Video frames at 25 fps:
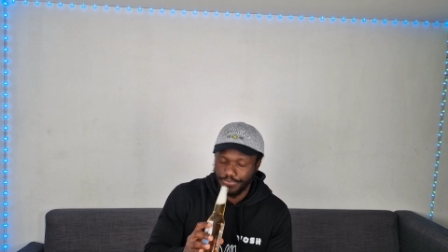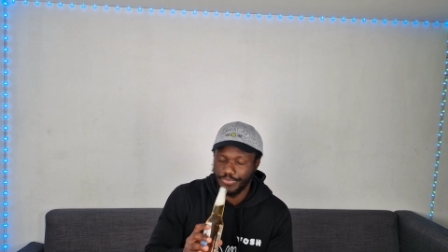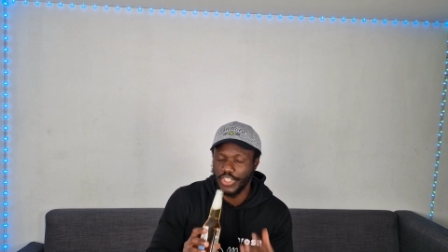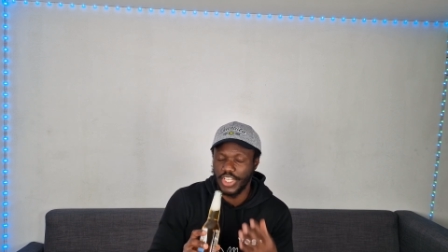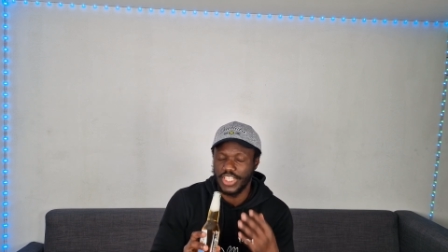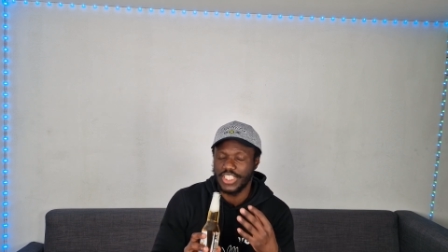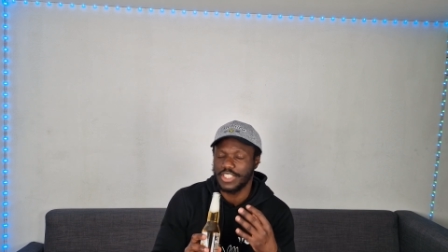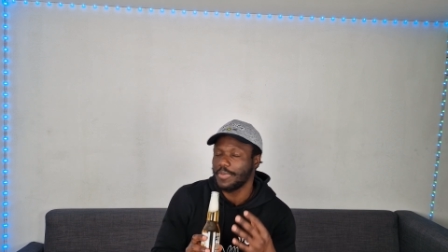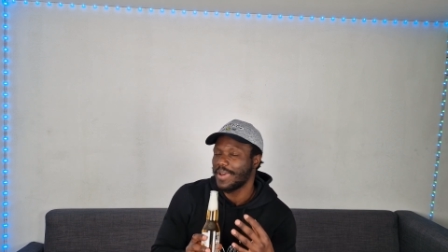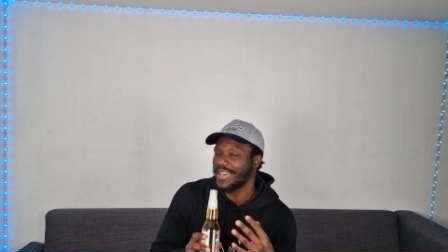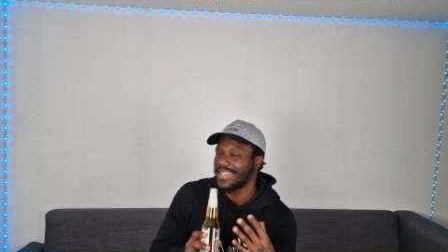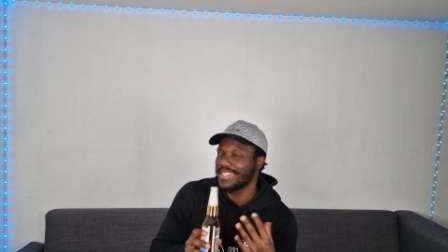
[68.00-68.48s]

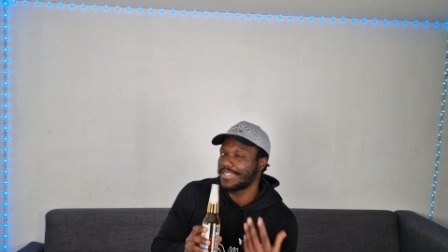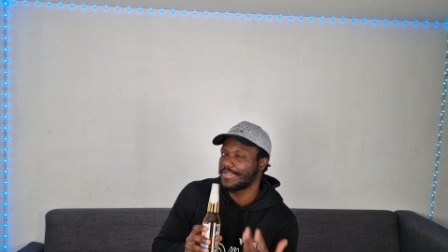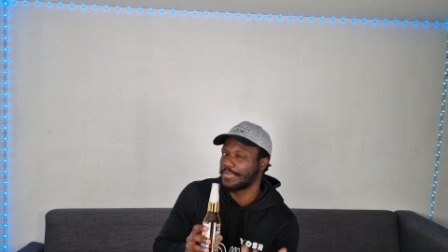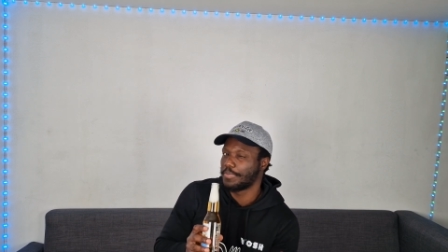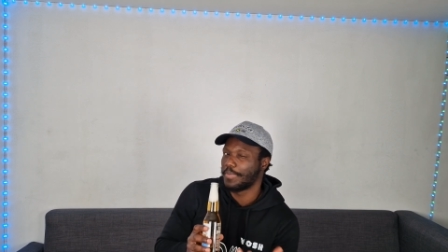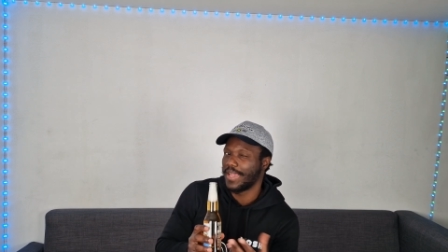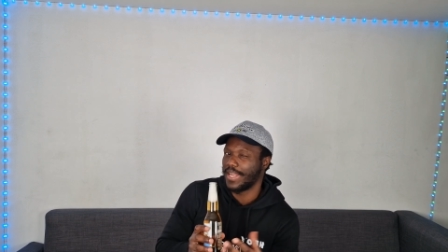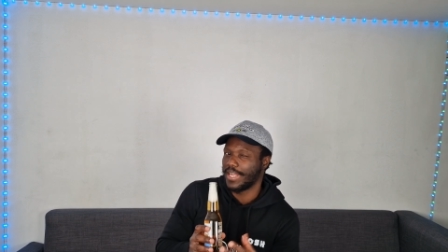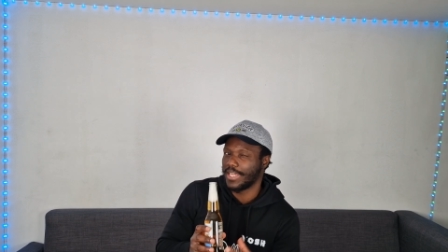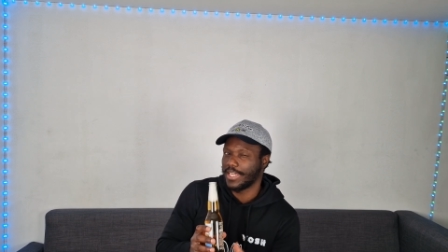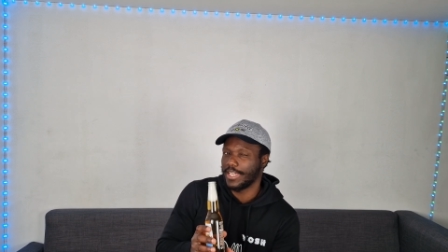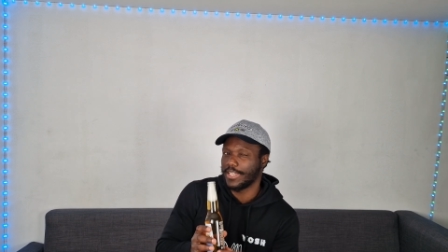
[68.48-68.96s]
Just by
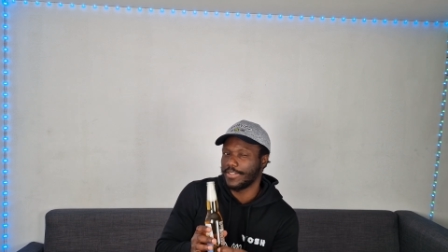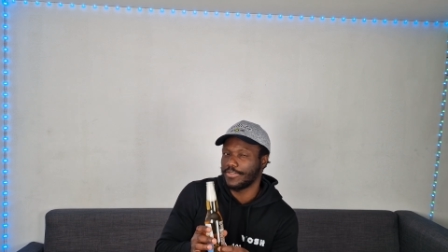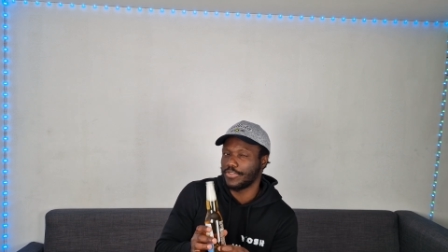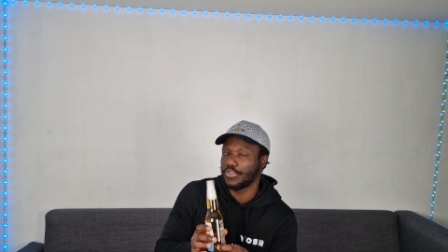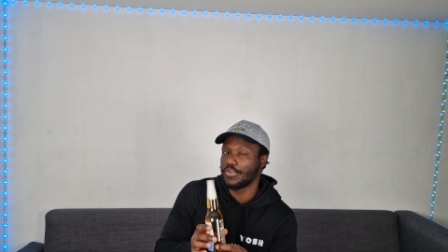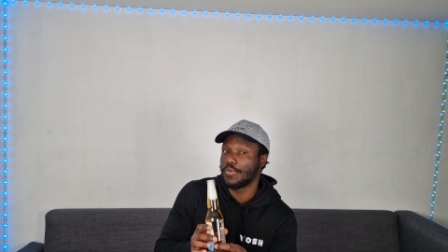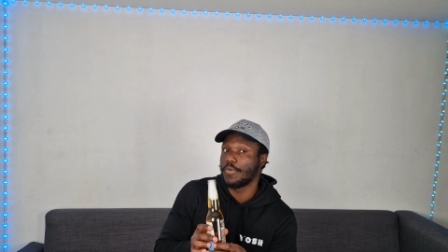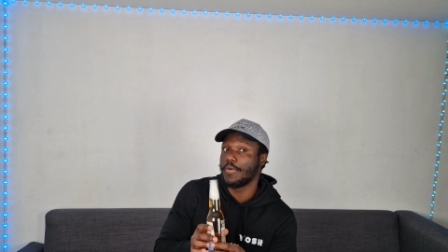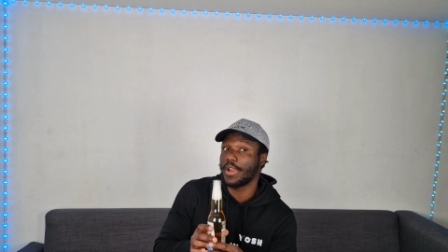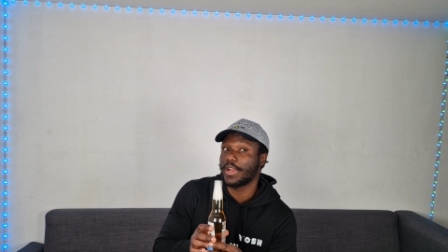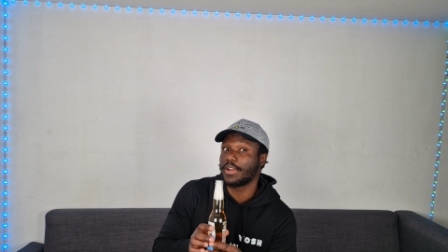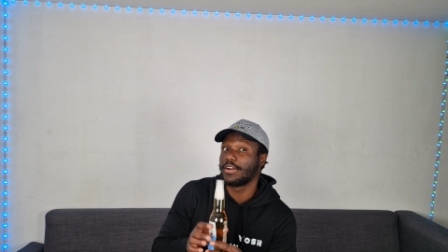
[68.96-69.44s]
smelling it,
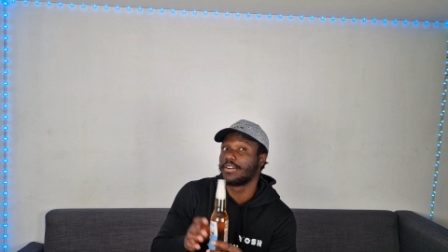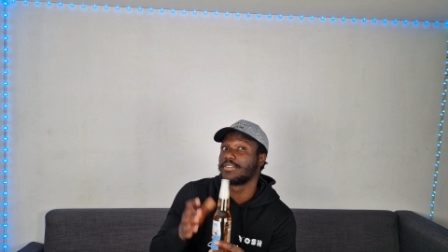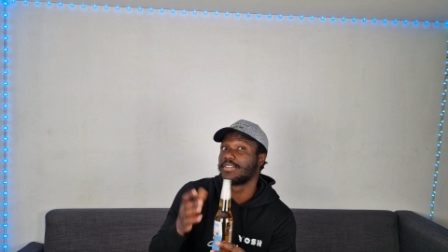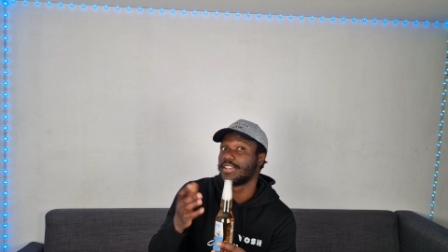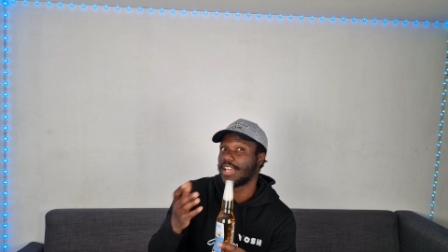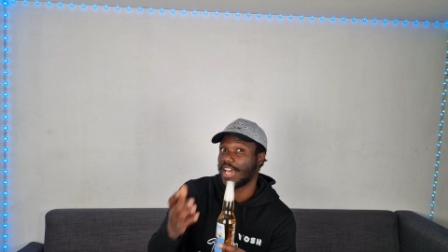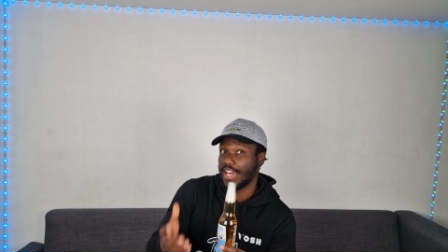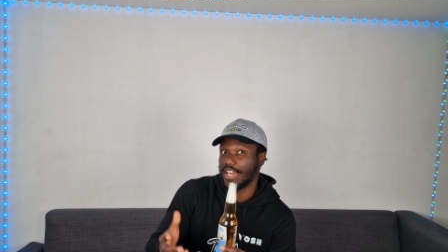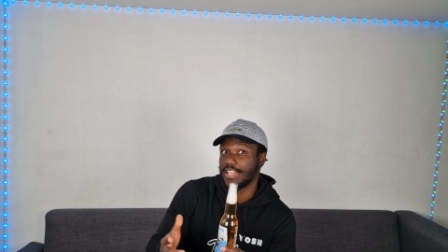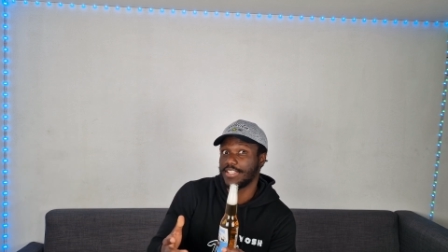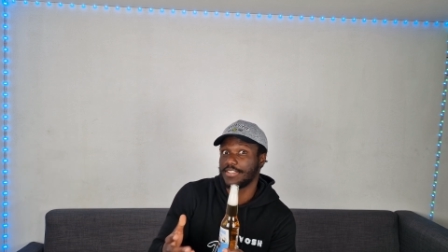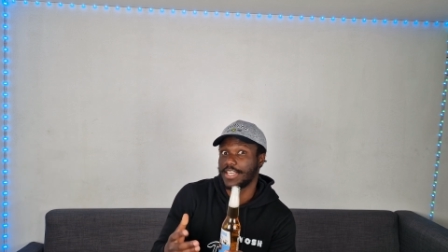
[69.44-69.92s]
you
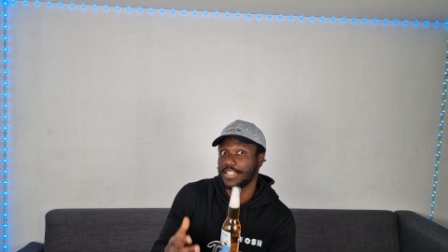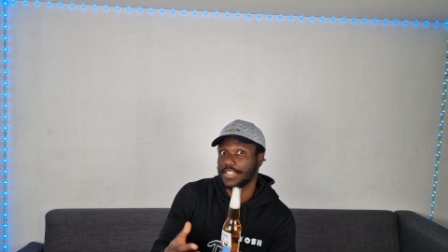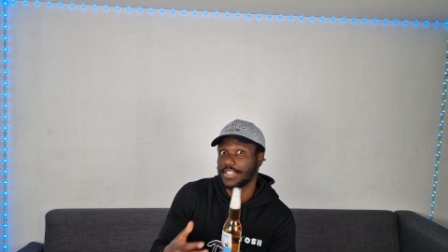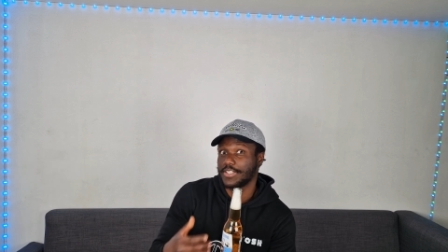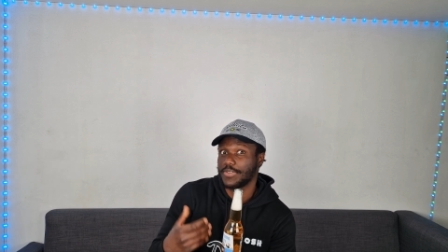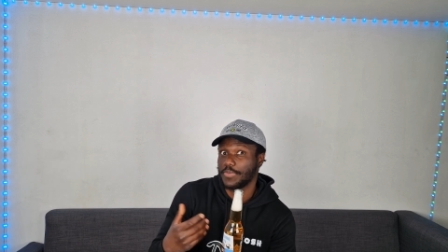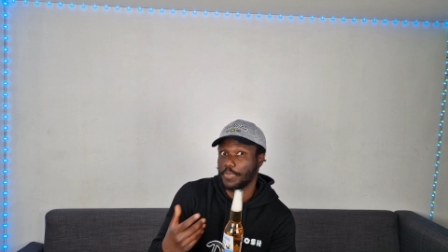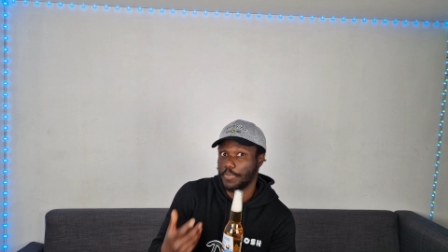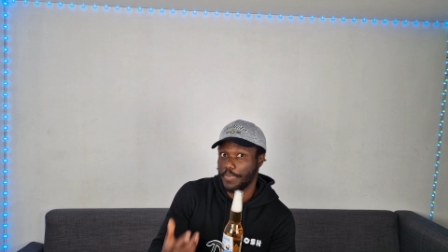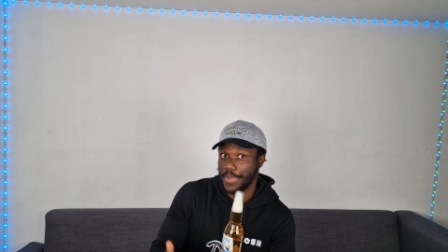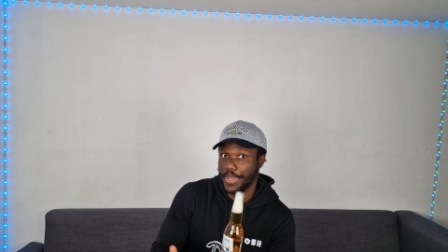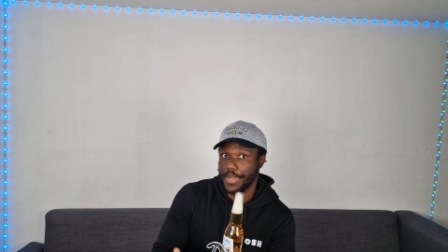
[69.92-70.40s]
recognize that
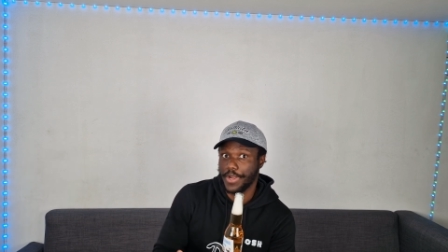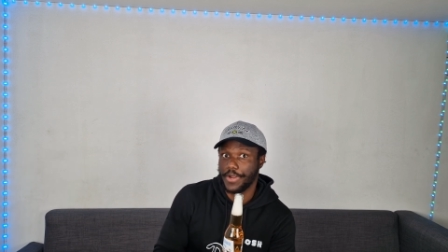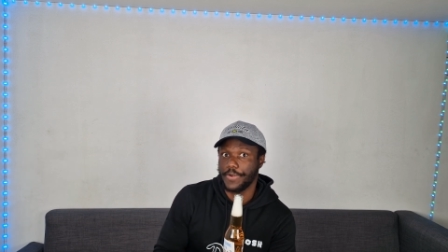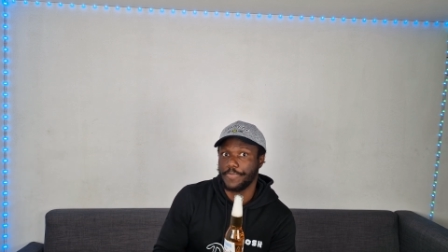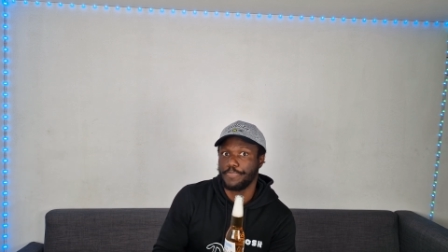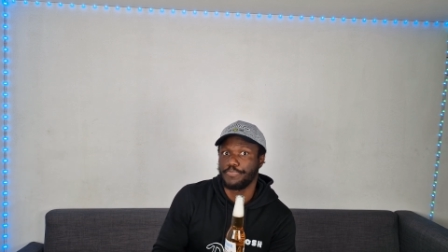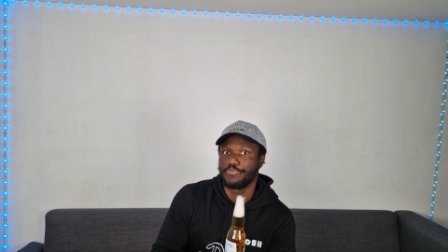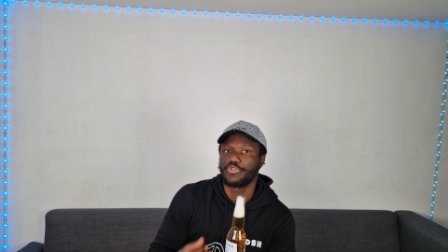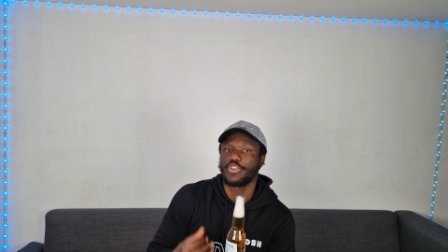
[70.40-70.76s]
it's beer.